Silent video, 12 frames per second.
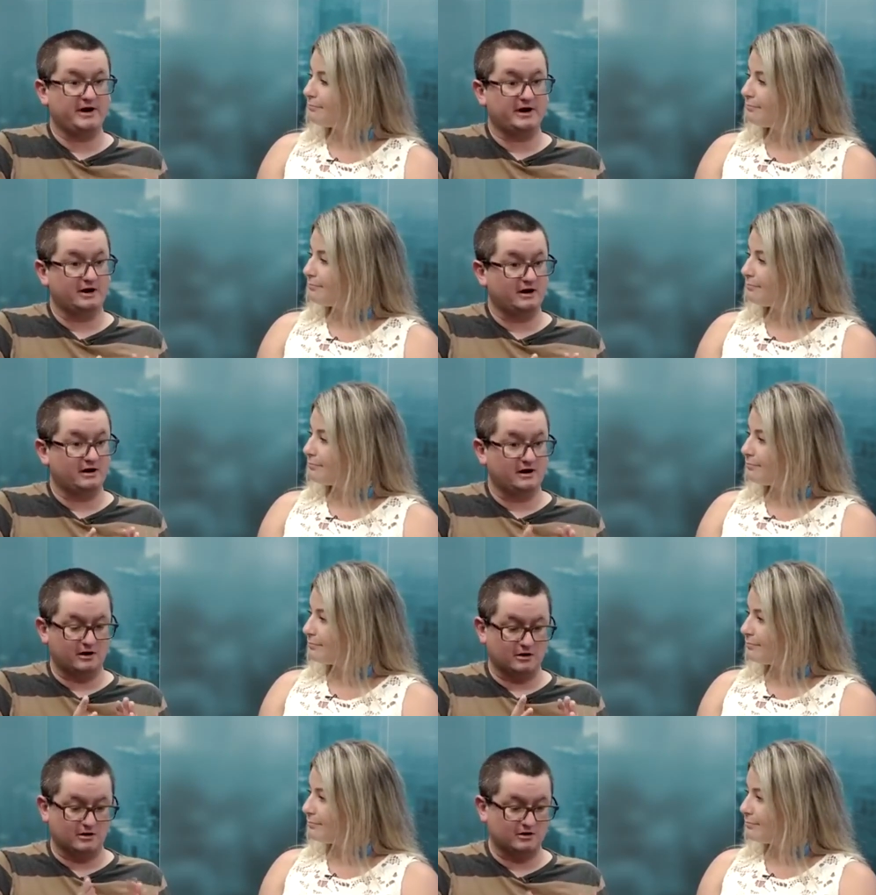Speaker 1: uh,
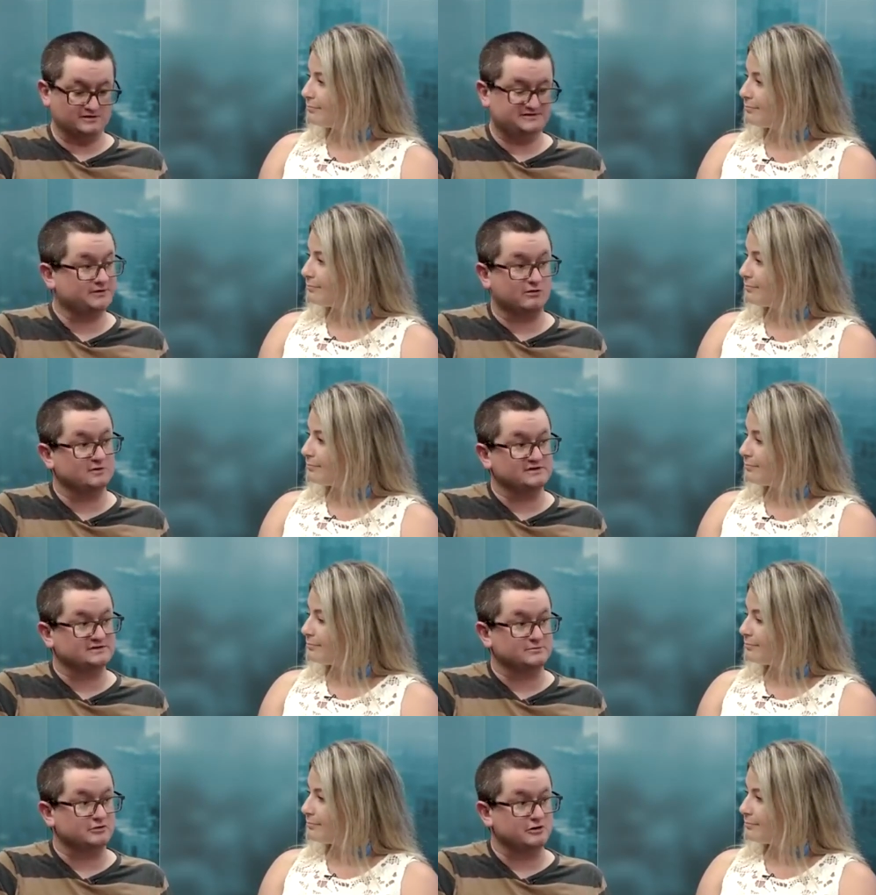are zero
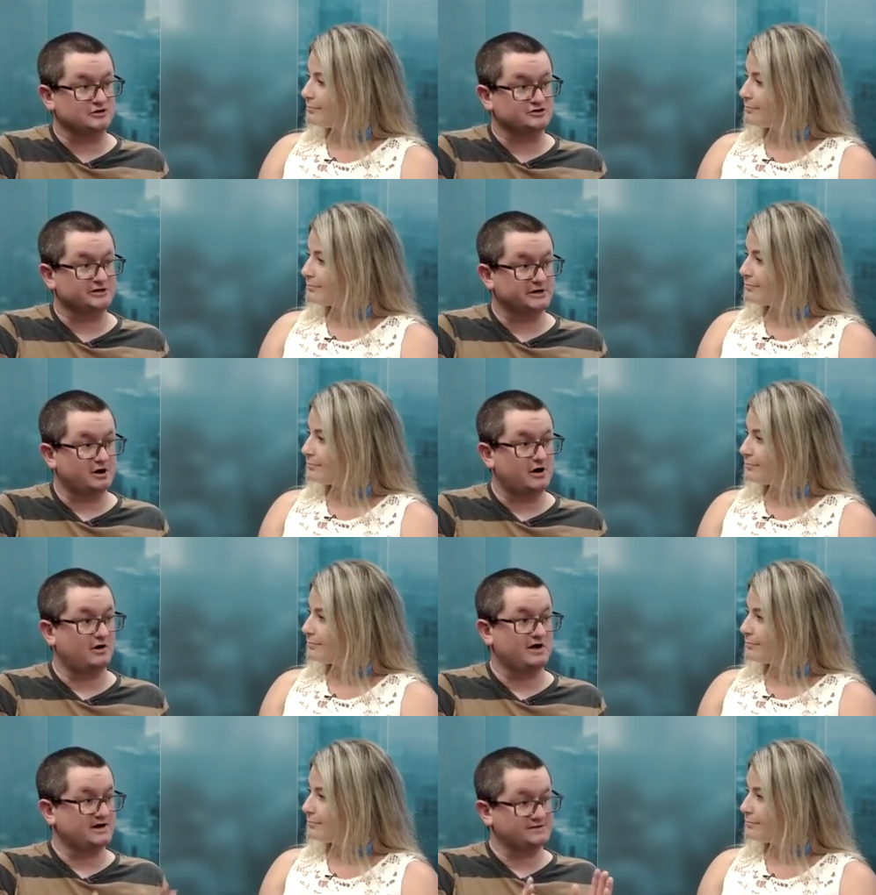insulin production at
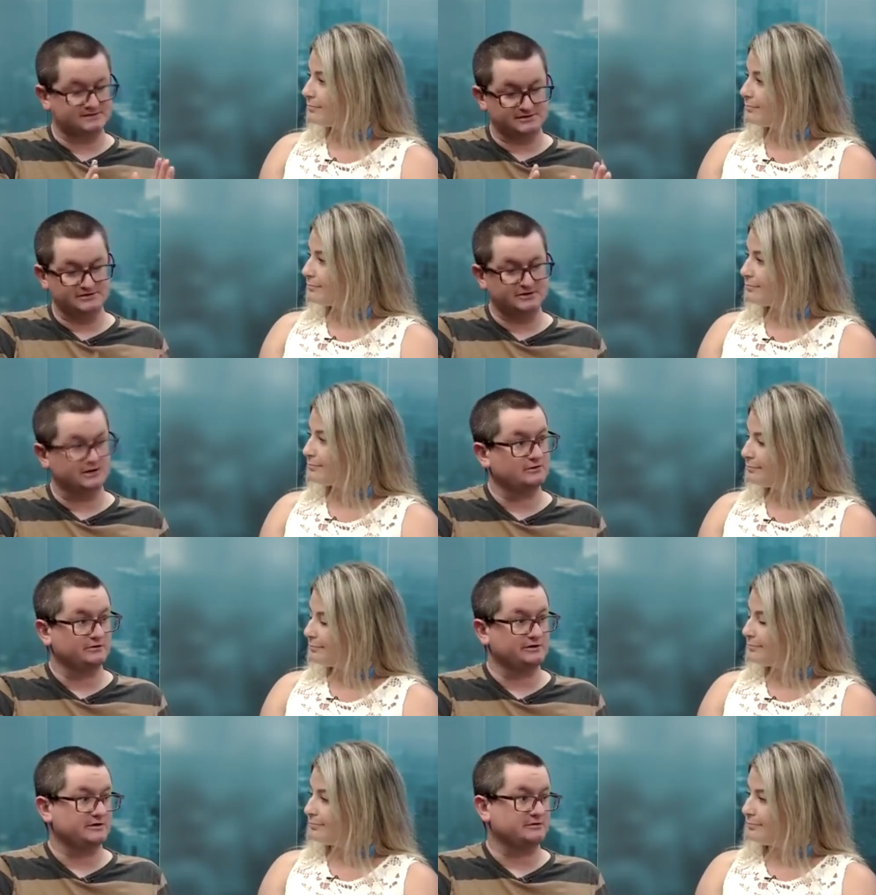all, and it's
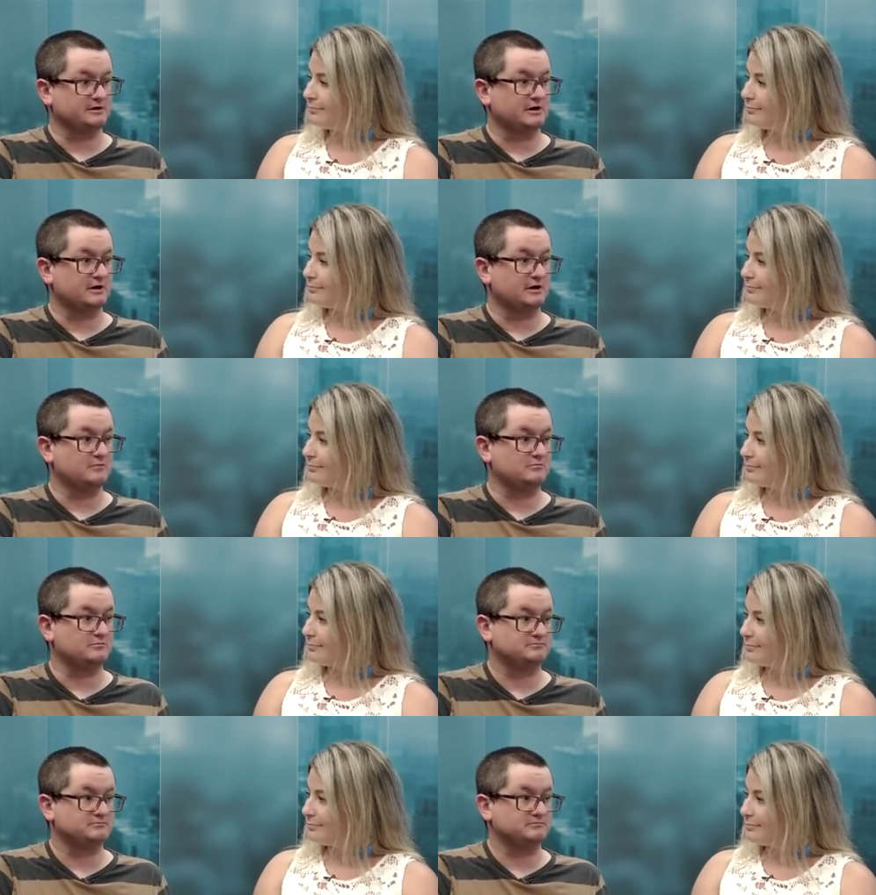entirely
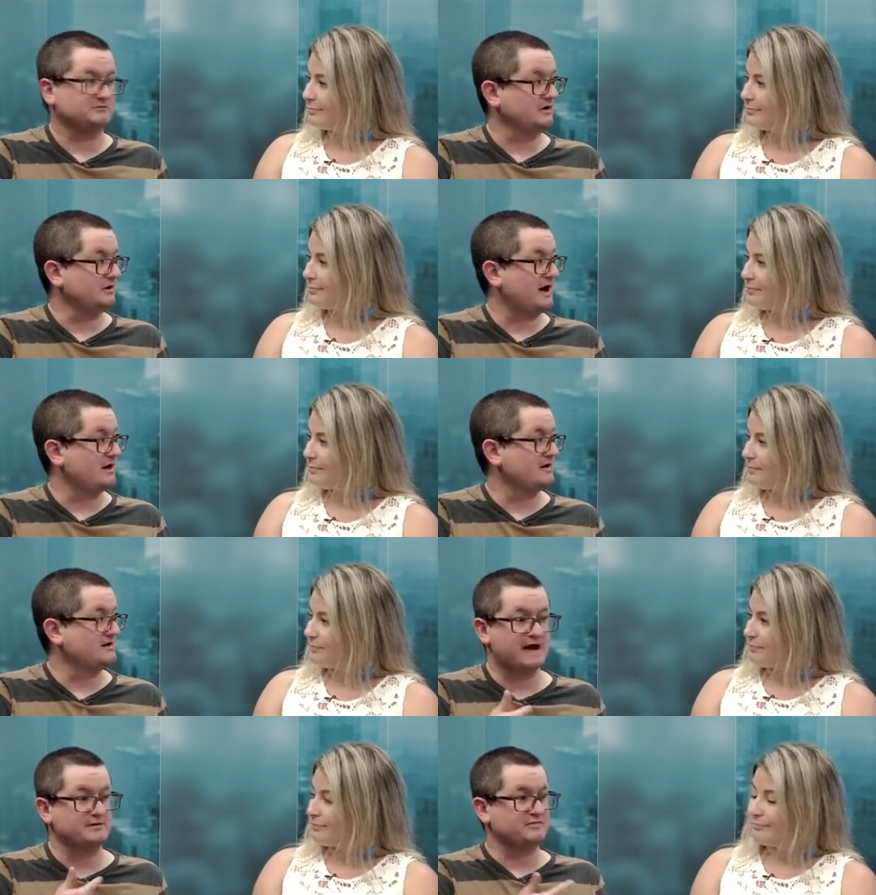um, you know, uh,
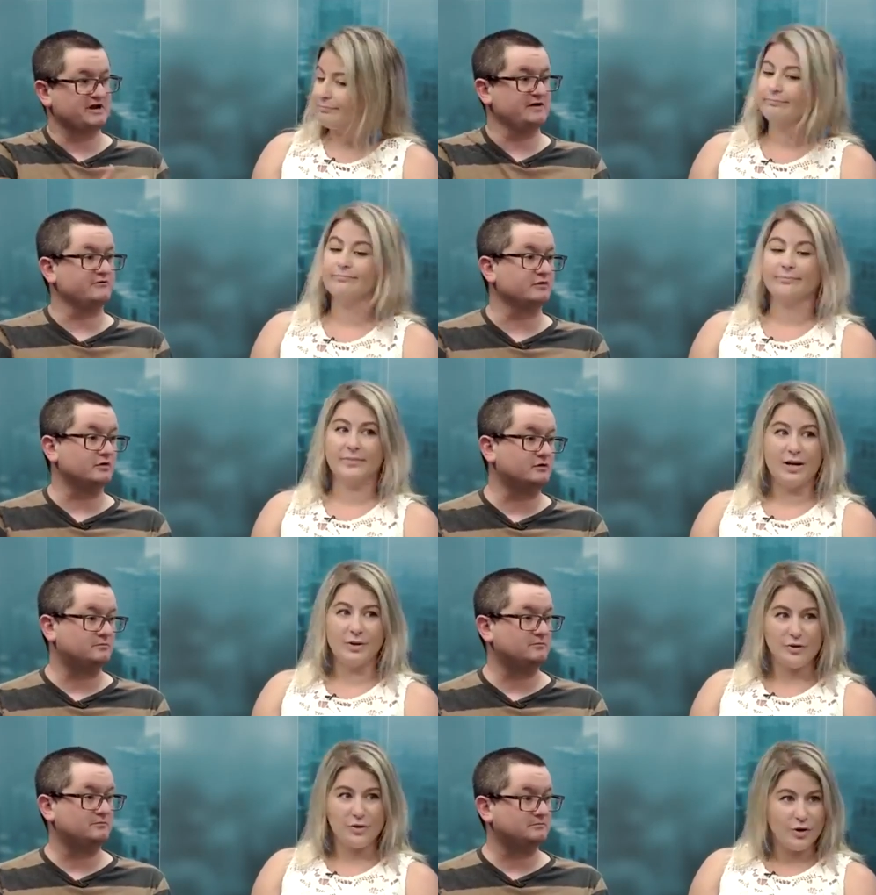not behavioral.
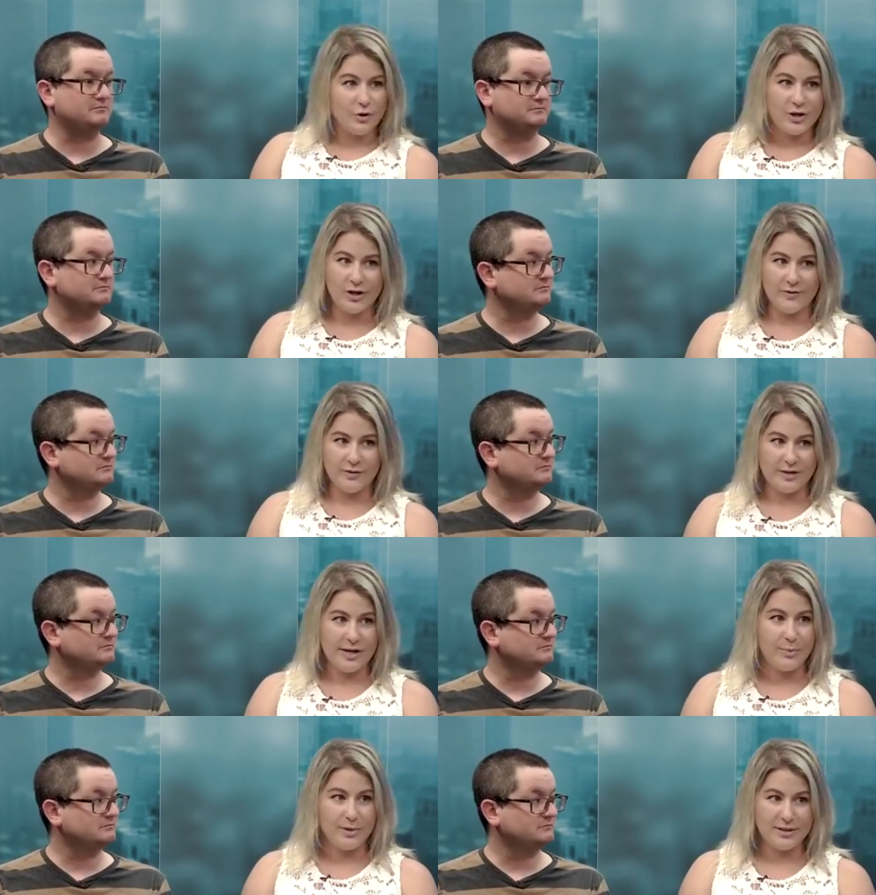There's
Speaker 2: no cure for
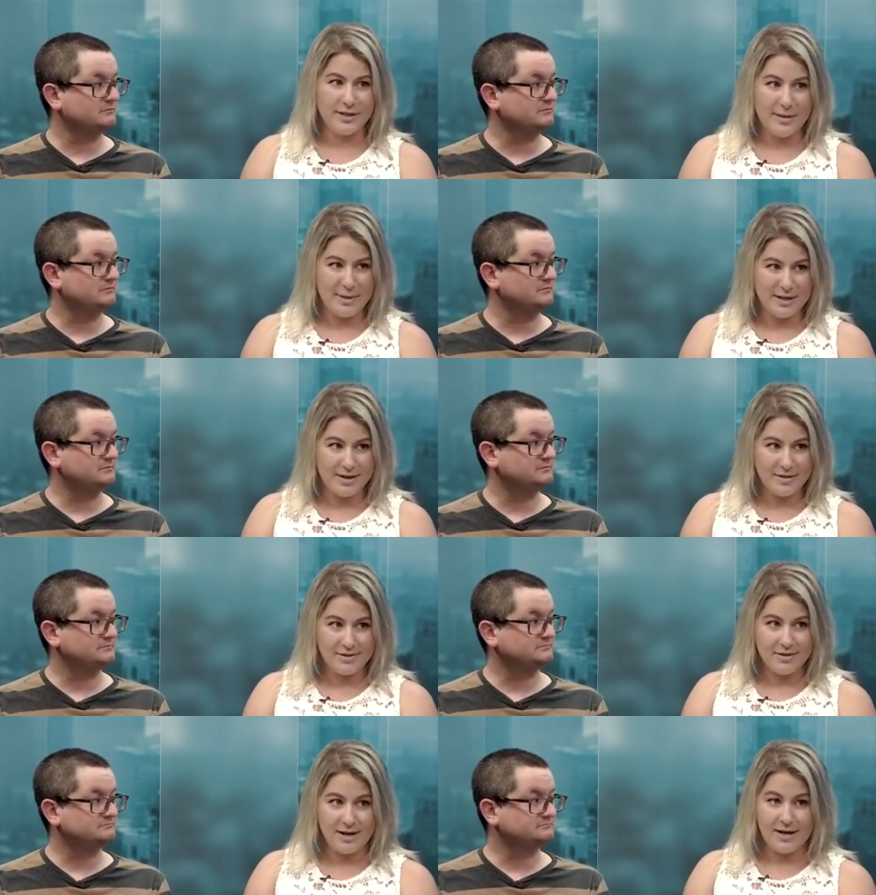type 1
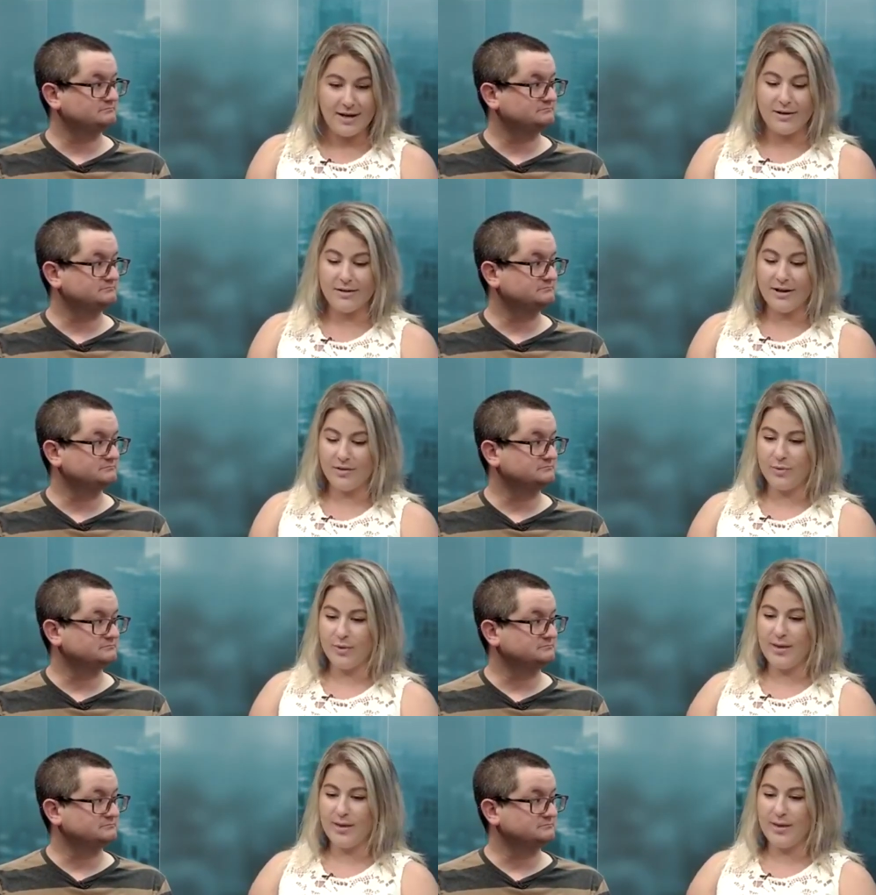diabetes, and that's why we